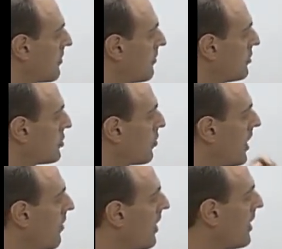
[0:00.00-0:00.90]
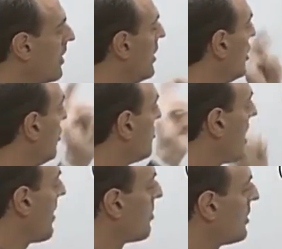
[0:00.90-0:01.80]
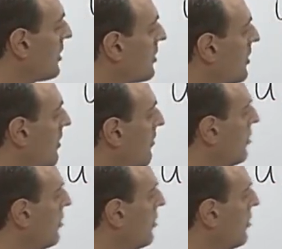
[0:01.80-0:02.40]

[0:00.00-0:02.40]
for the future, why don't I use that prediction in the